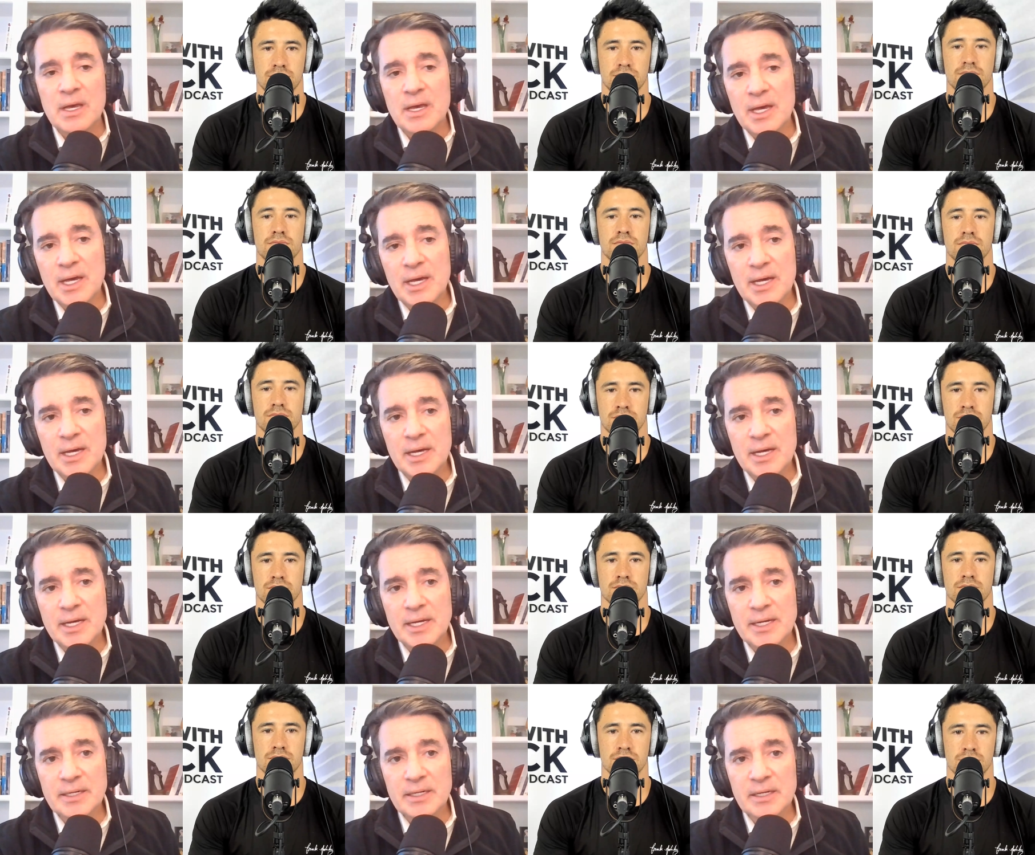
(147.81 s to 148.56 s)

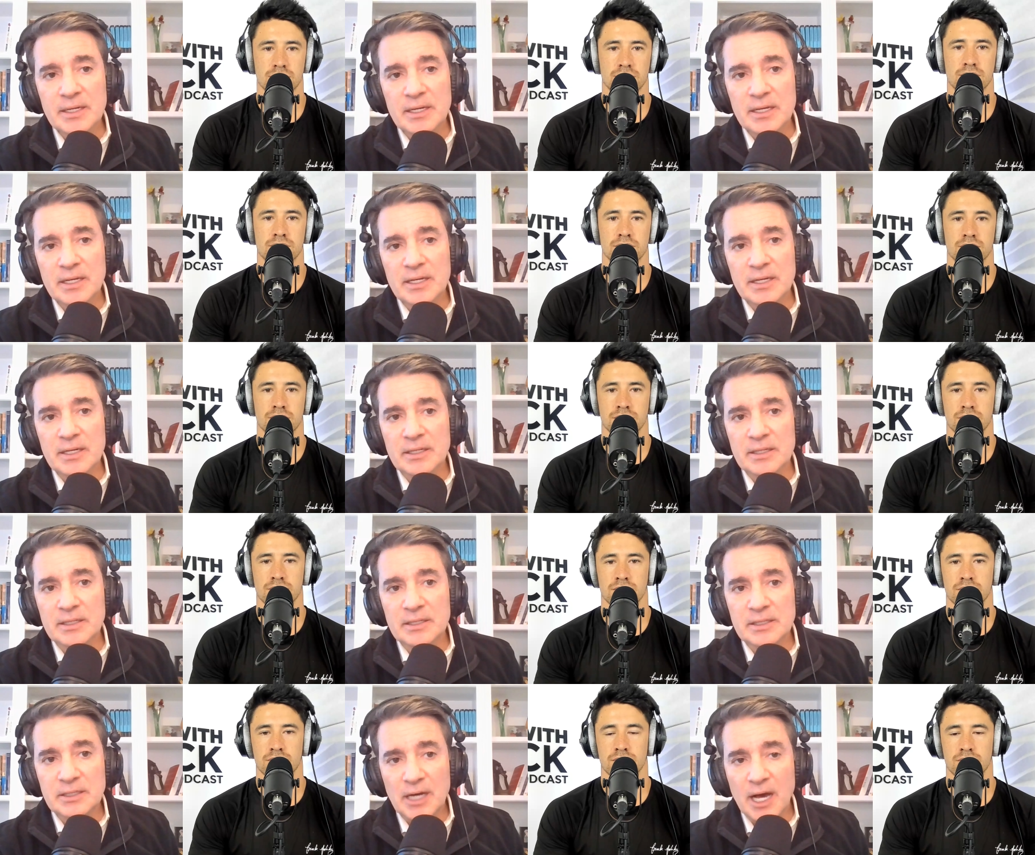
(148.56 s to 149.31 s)
Speaker 1: And
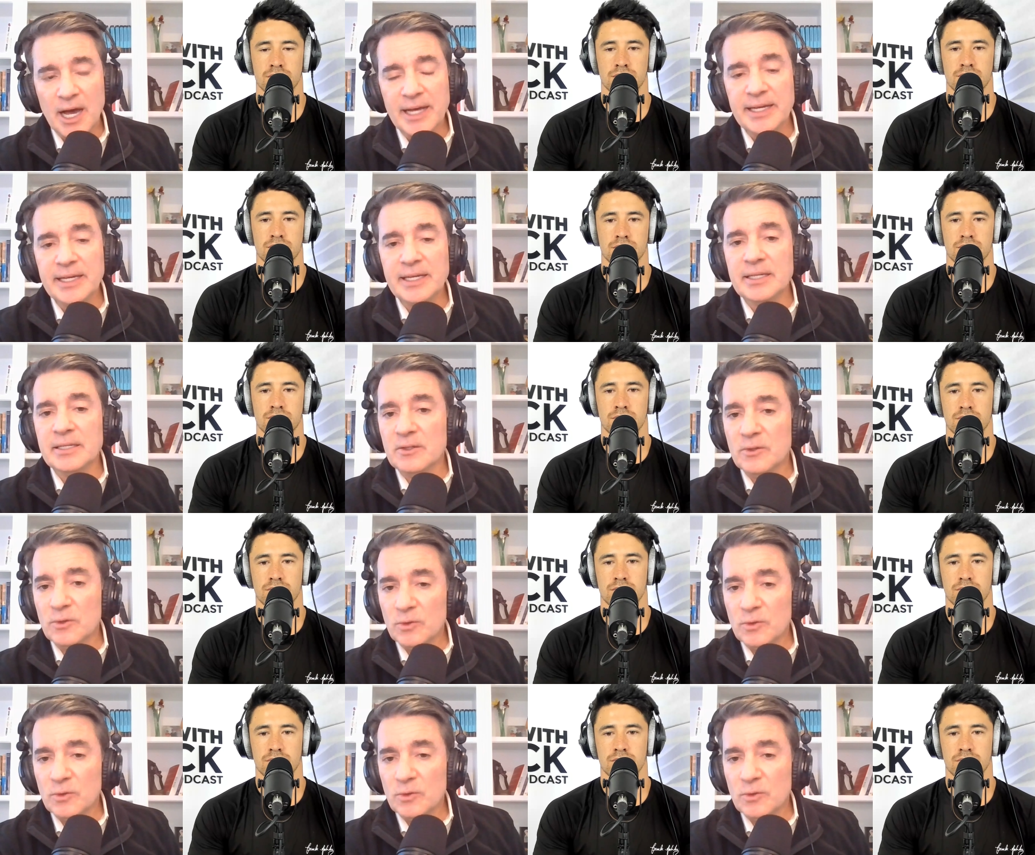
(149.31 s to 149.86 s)
diet,